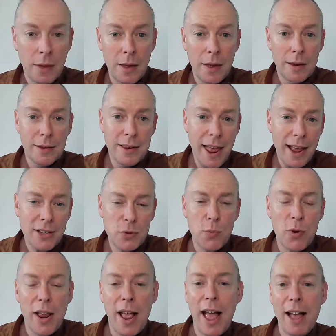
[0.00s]
Next we
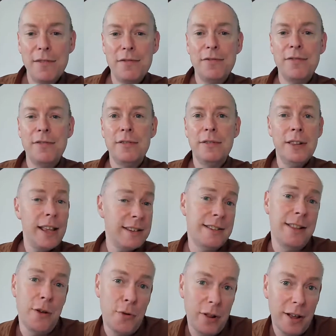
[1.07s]
have list
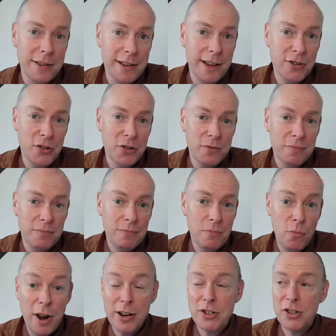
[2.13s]
localization,
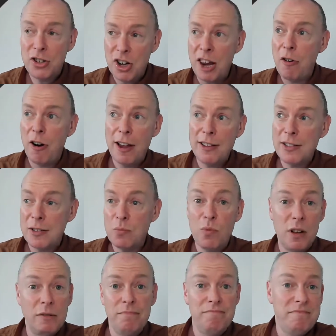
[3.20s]
which generates,
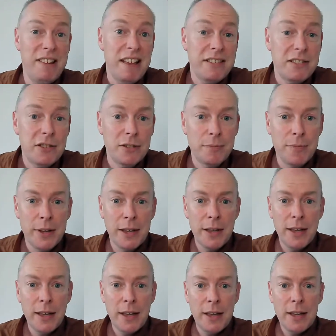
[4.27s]
well, lists.
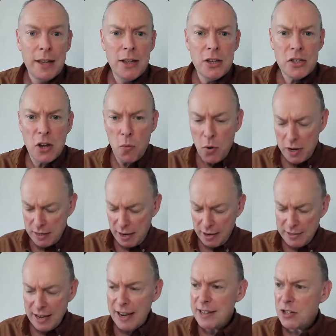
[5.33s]
So what it
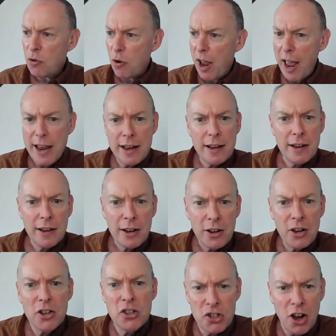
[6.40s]
does is create
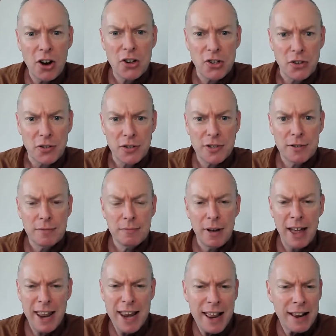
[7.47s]
conjunctions. And
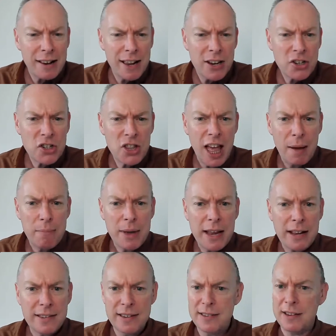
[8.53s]
in English that
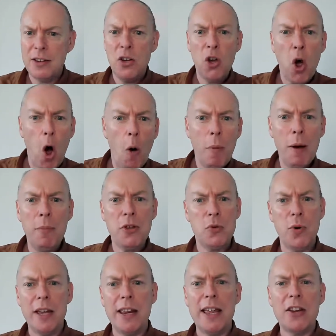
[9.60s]
means there's a comma
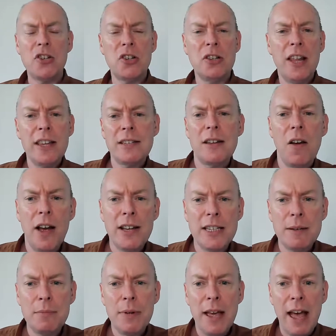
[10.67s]
between each list
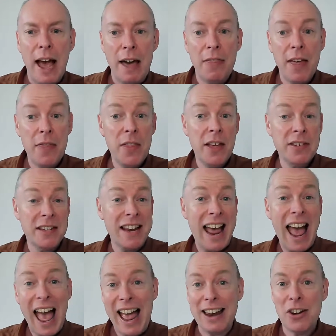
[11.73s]
item and then there's an
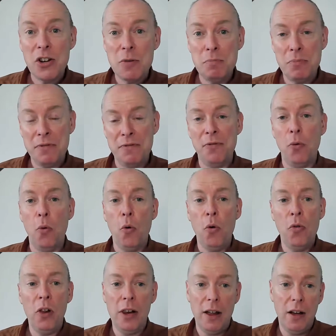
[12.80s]
and before the
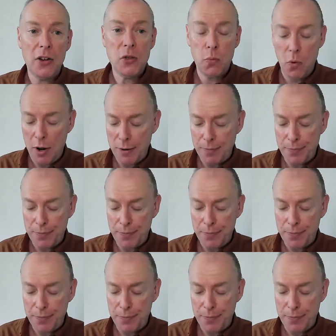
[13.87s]
last one.